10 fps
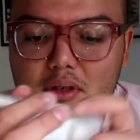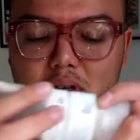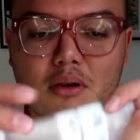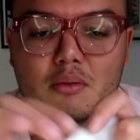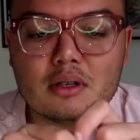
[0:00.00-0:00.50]

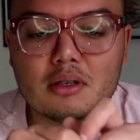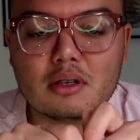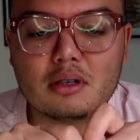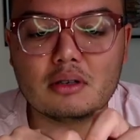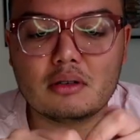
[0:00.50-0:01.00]
I
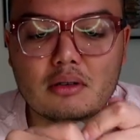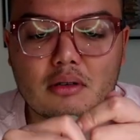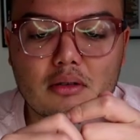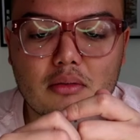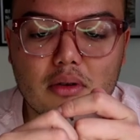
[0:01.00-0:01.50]
wonder
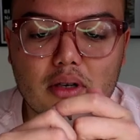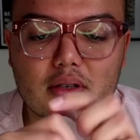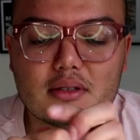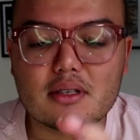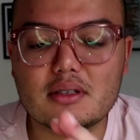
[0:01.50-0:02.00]
what
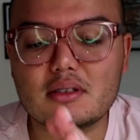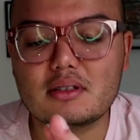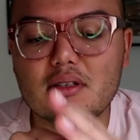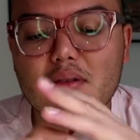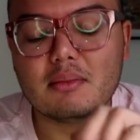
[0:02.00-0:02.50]

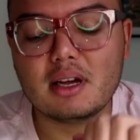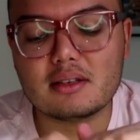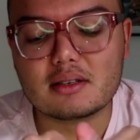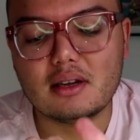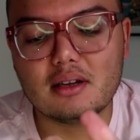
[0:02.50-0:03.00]
consistency the
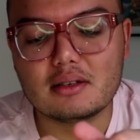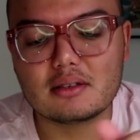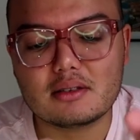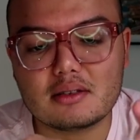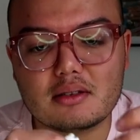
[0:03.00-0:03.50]
mask
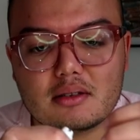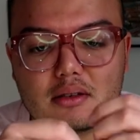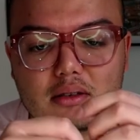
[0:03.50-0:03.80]
has.